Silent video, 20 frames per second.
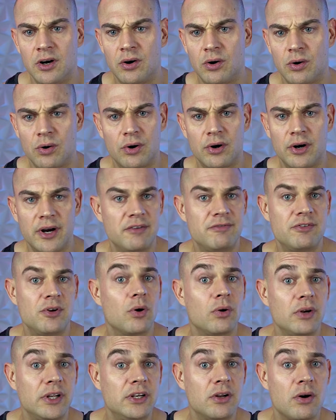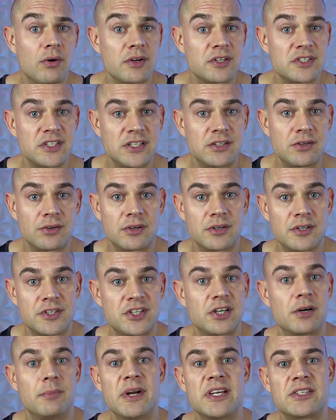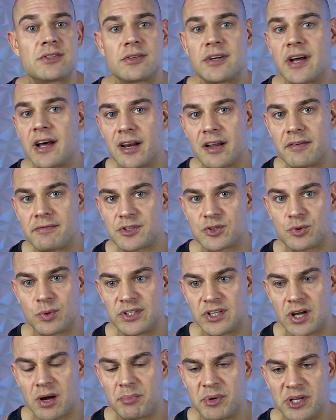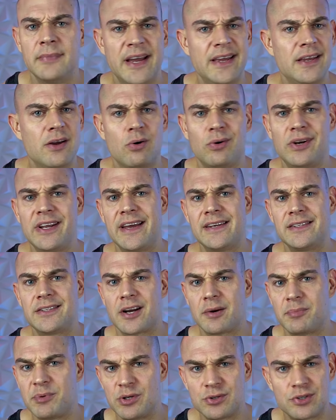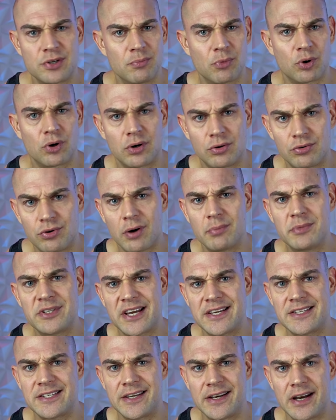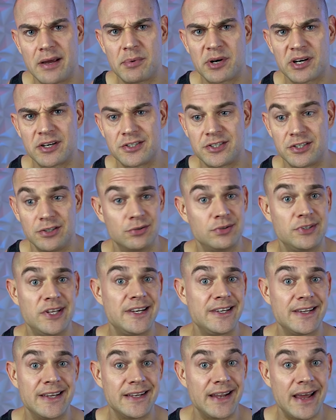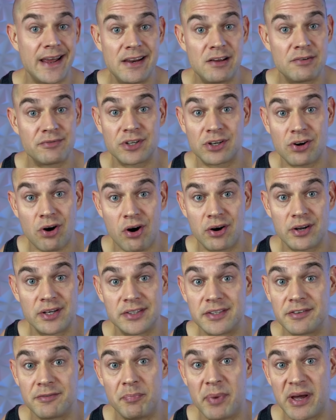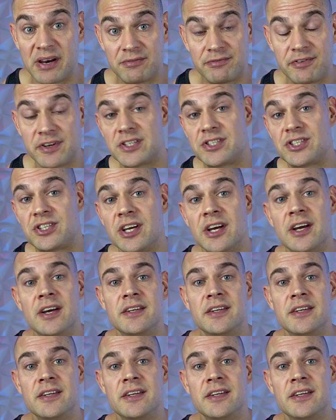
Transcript: Or if you only noticed that your serum estradiol levels went up and you only ended up using more aromatase inhibitors, you didn't get any of the cognitive benefits